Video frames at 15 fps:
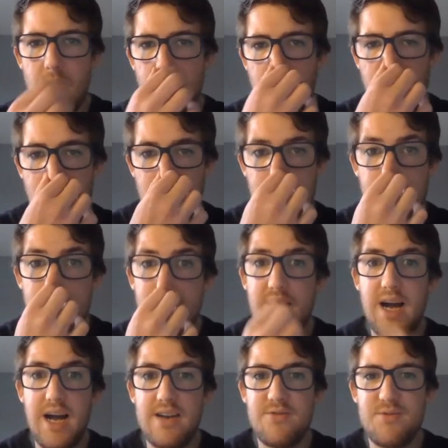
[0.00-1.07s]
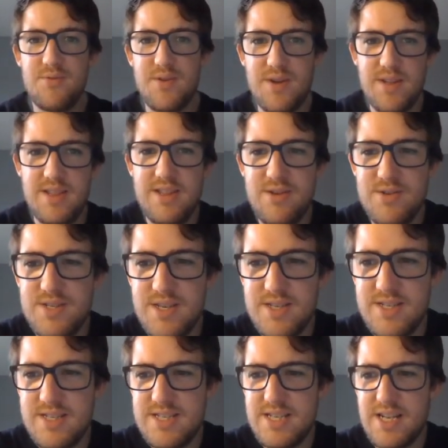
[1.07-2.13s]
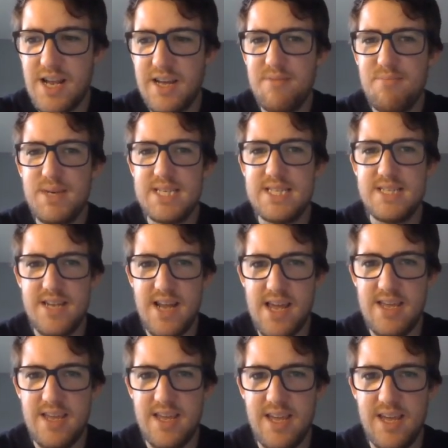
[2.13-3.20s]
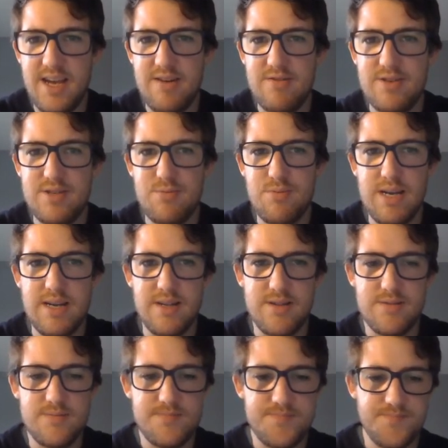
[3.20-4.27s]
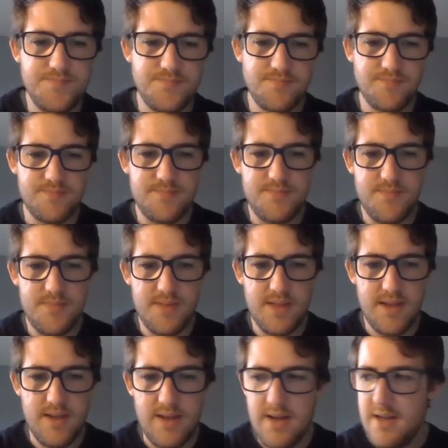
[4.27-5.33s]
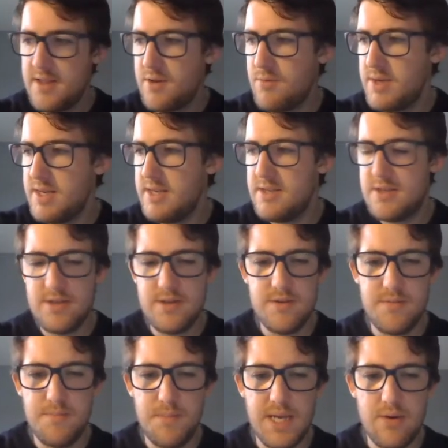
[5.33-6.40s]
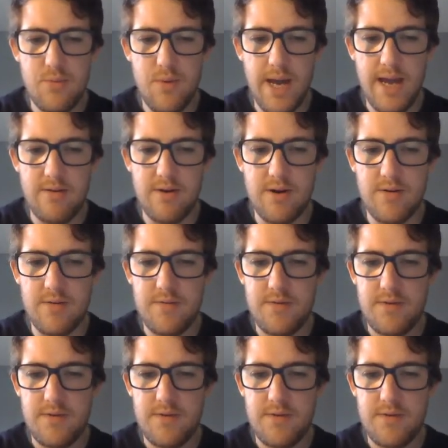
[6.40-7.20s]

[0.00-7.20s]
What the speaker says: And there's a slight mistake here as well that we need to be aware of.